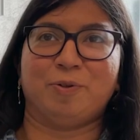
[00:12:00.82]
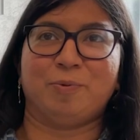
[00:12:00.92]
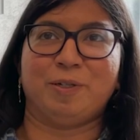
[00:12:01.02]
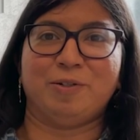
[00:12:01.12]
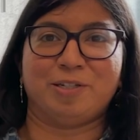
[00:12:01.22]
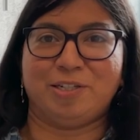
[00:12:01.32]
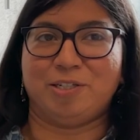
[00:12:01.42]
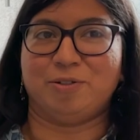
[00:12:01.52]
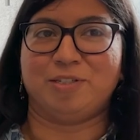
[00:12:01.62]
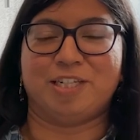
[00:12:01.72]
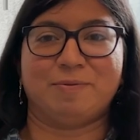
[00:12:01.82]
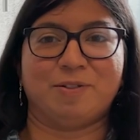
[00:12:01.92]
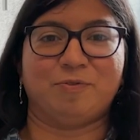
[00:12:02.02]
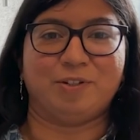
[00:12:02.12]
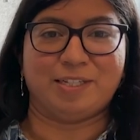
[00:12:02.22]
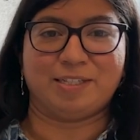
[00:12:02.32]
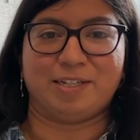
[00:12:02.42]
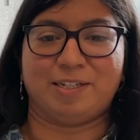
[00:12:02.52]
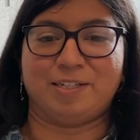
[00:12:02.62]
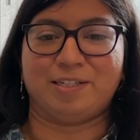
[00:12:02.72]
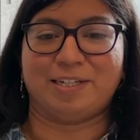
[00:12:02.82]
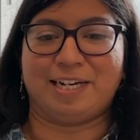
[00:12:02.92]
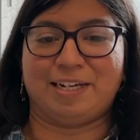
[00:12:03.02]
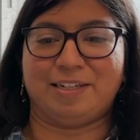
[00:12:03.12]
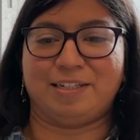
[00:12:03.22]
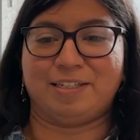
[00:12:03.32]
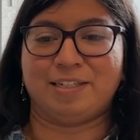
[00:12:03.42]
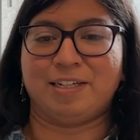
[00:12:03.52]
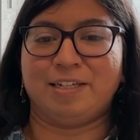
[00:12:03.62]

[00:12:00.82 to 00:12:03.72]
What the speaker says: what we usually do in terms of research and,